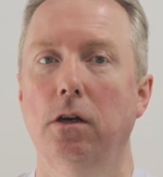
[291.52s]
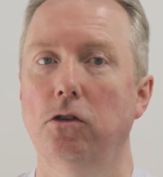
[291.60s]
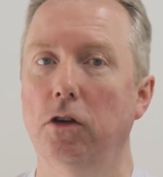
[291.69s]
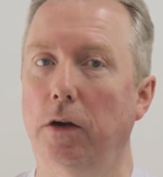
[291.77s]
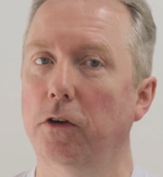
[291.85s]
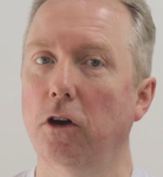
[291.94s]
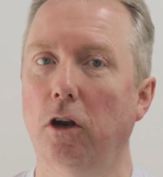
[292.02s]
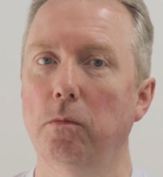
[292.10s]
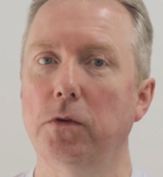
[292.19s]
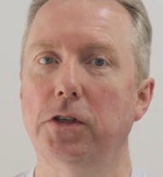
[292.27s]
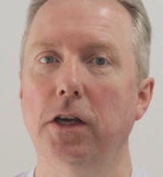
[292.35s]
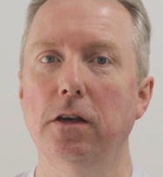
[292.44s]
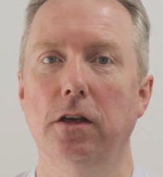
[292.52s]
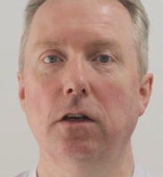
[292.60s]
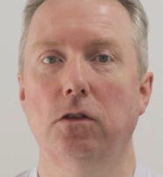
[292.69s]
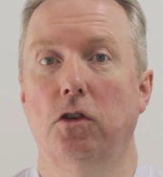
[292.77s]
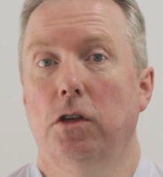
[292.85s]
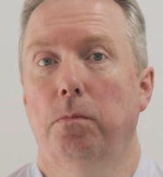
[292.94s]
Should have a column to say, you
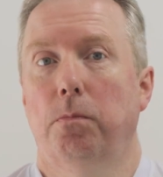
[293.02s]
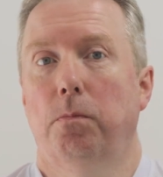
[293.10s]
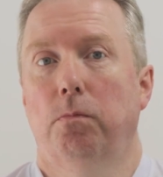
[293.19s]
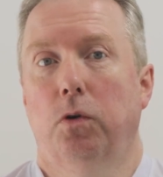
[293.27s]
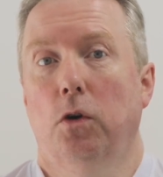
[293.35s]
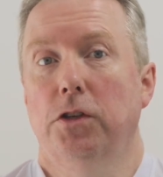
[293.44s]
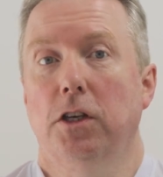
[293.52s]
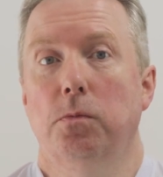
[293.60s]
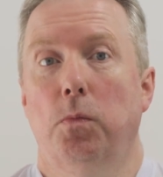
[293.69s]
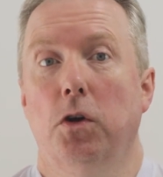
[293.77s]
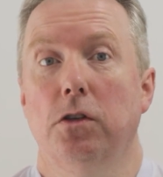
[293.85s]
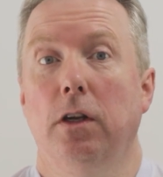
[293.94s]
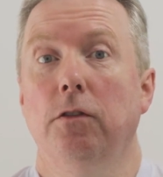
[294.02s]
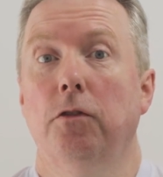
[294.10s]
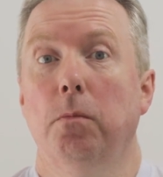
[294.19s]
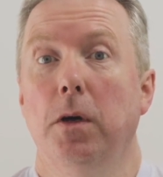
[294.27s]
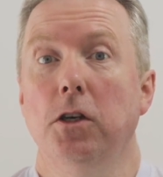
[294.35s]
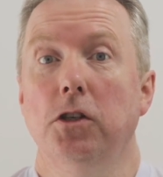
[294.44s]
know, does it process personal
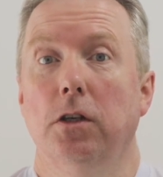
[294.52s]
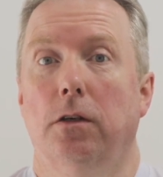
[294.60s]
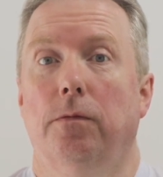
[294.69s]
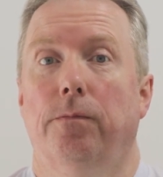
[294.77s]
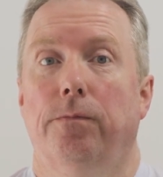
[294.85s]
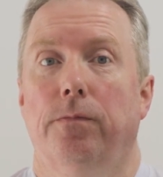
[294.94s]
information?